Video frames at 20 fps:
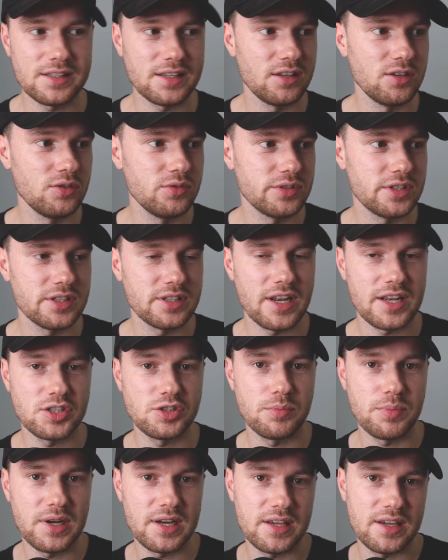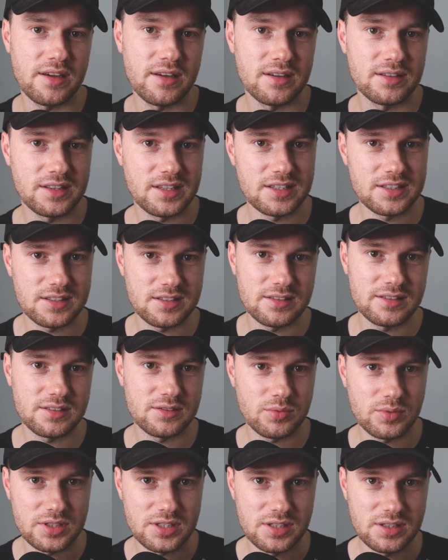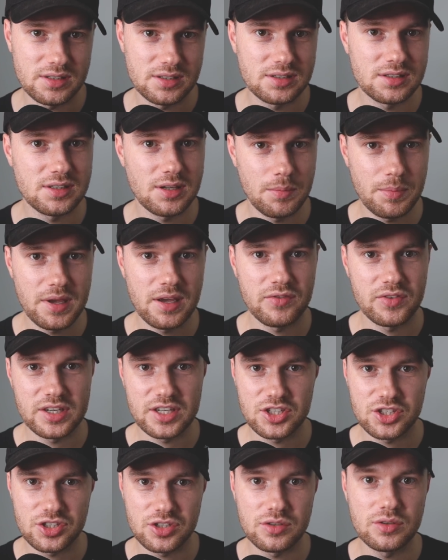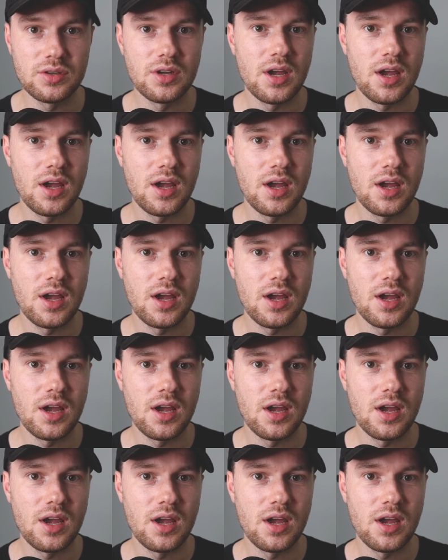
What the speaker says: It loses legibility at a distance, which is a bit of an issue.